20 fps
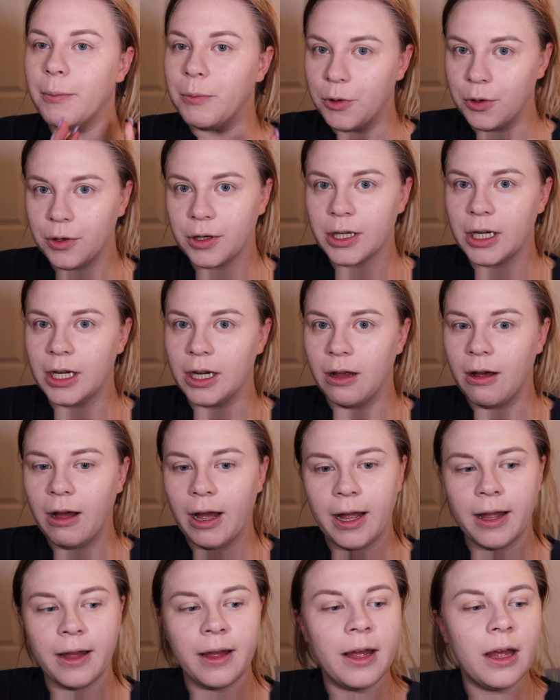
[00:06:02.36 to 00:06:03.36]
I'm not gonna
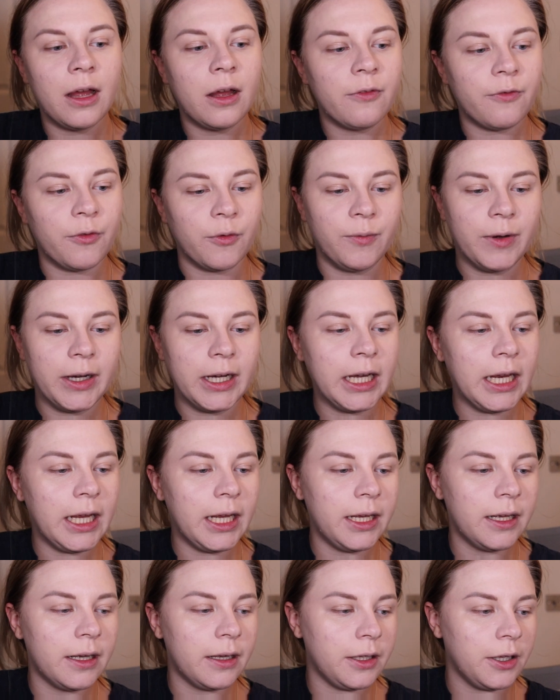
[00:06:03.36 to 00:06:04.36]
lie, for
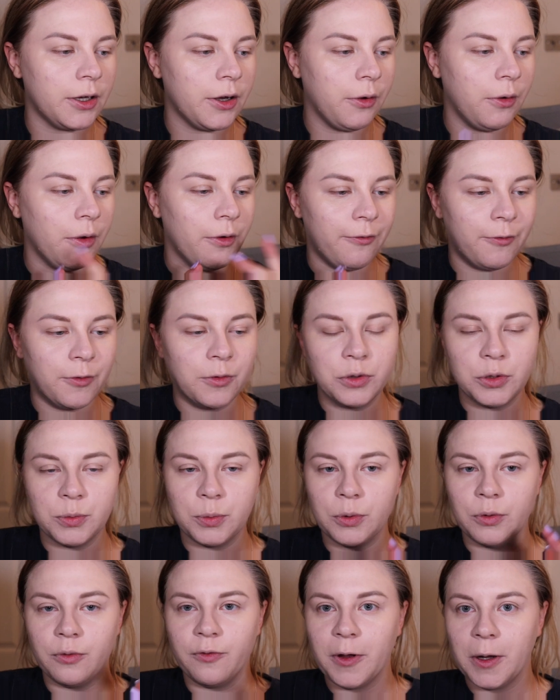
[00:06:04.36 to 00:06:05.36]
really, you know,
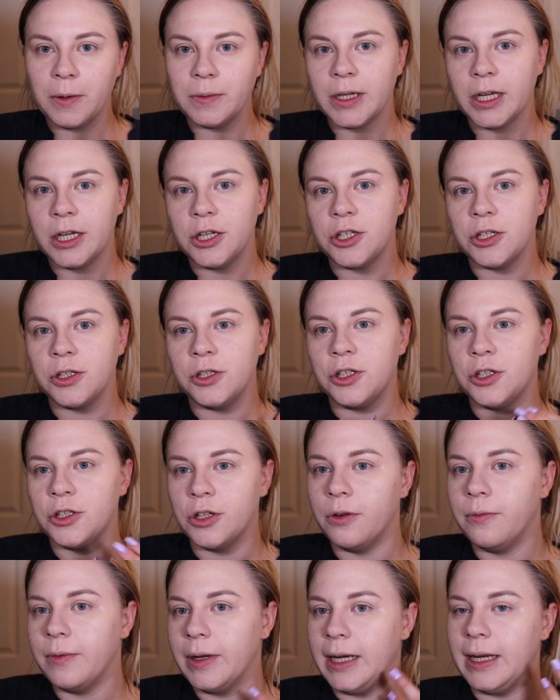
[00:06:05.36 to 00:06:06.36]
affordable foundations, you
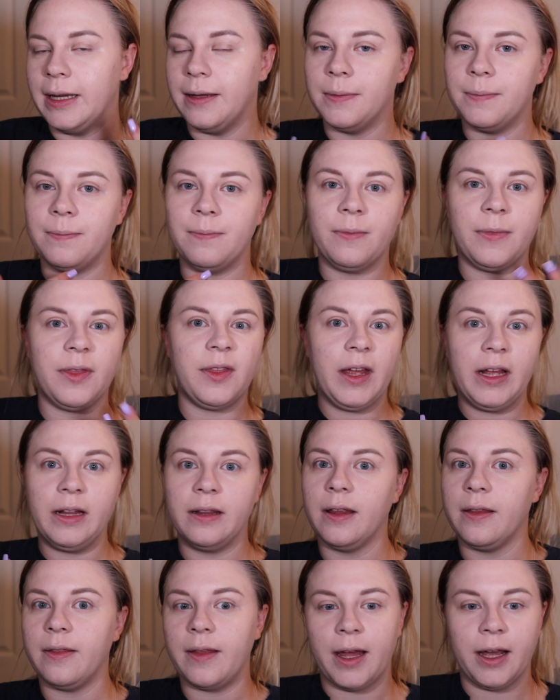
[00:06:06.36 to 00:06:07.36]
don't really
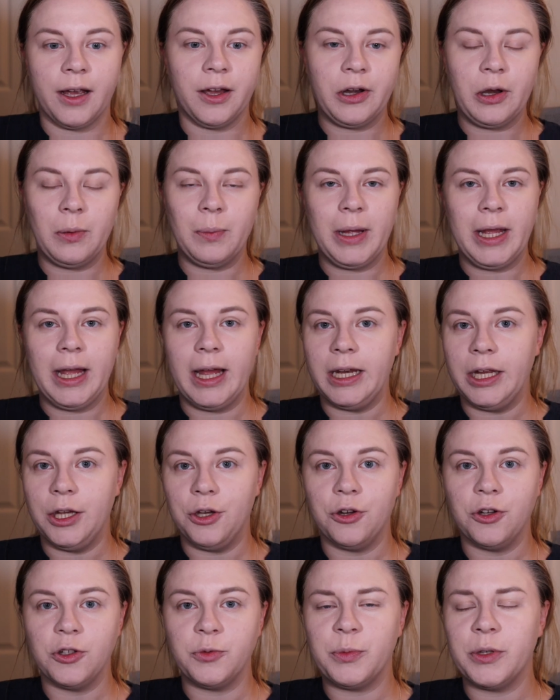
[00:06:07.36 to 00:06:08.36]
think that they're gonna be any
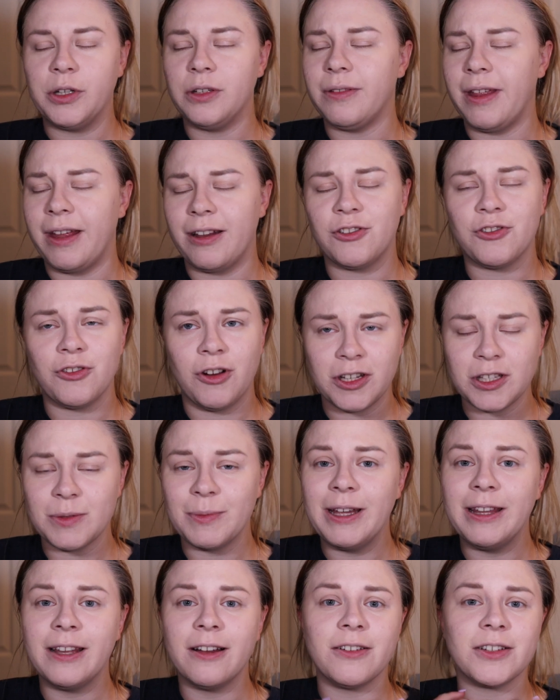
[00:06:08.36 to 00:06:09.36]
good, but trust
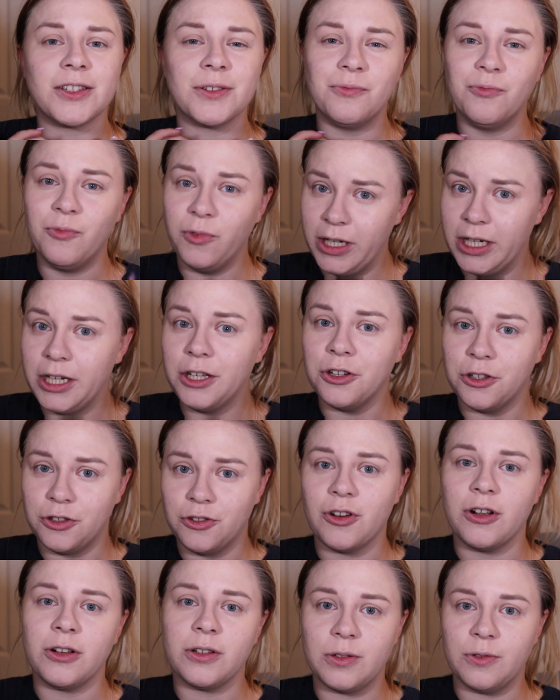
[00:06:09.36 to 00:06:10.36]
me, there are some really good
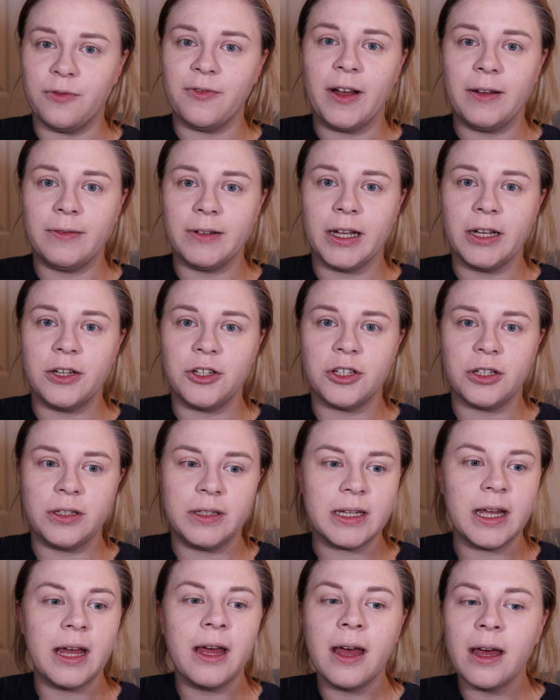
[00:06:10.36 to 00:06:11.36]
drugstore
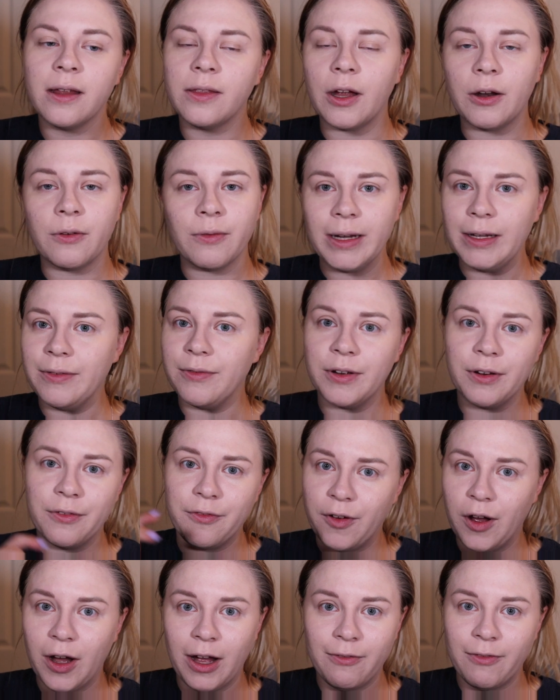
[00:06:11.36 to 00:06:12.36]
foundations that are even a
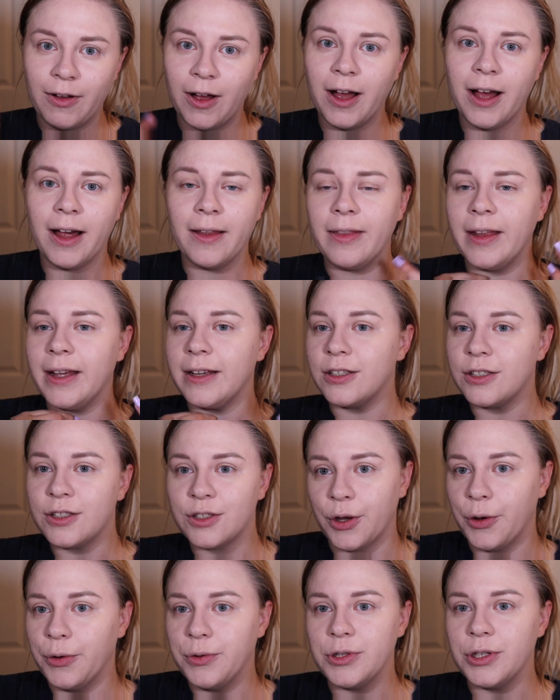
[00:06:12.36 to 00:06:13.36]
fiver, and they're
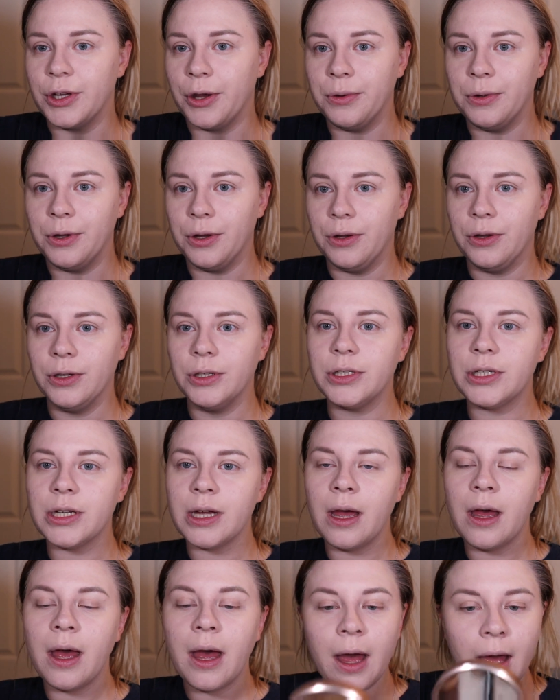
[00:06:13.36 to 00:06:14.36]
so, so good.
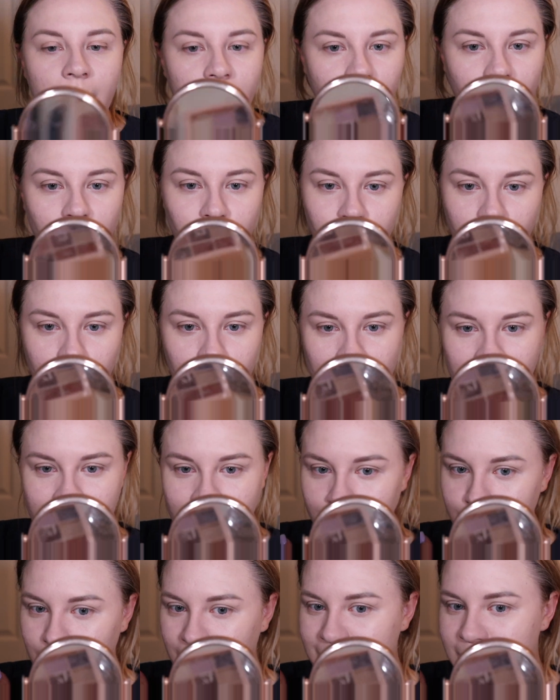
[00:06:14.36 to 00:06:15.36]
But
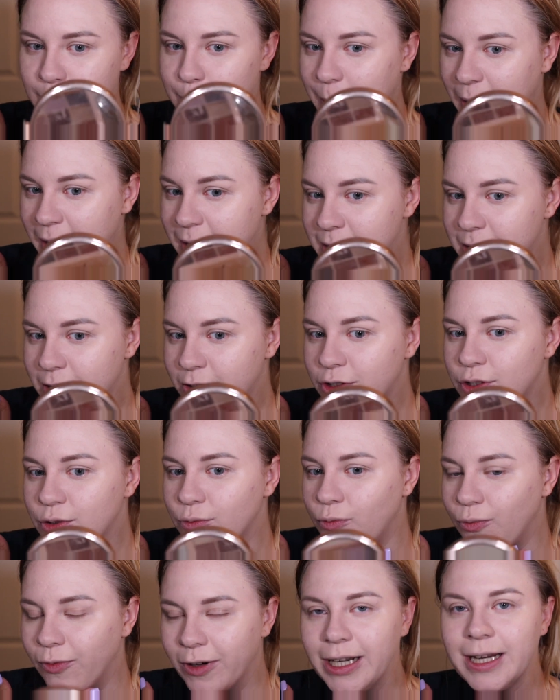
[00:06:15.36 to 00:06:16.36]
yeah, my base looks
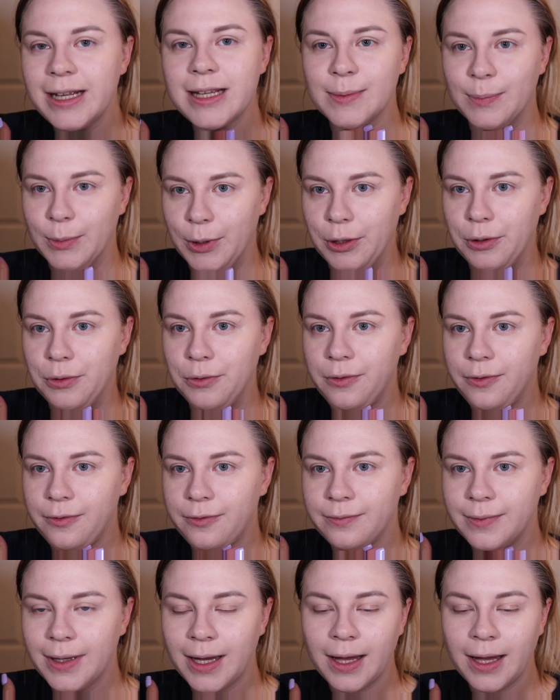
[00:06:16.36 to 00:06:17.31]
really smooth.